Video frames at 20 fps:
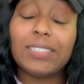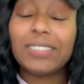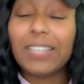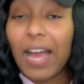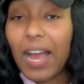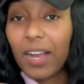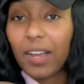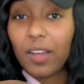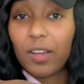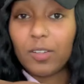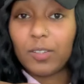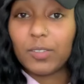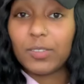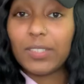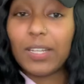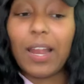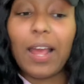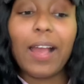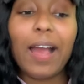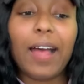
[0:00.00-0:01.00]
tacos
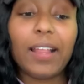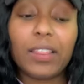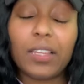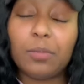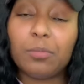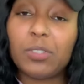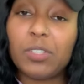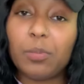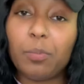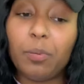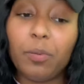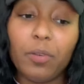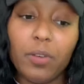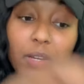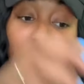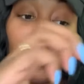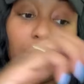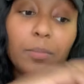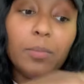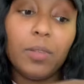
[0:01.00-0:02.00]
and I got them
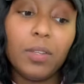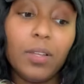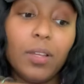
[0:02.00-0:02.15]
supreme.